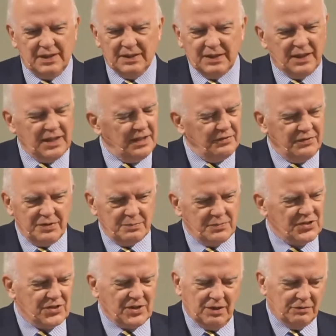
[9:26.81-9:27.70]
and gave
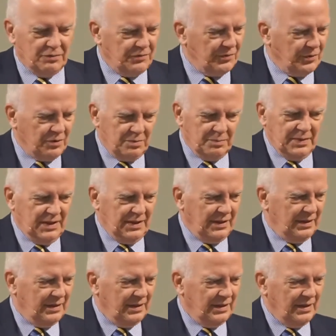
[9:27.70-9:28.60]
himself for me.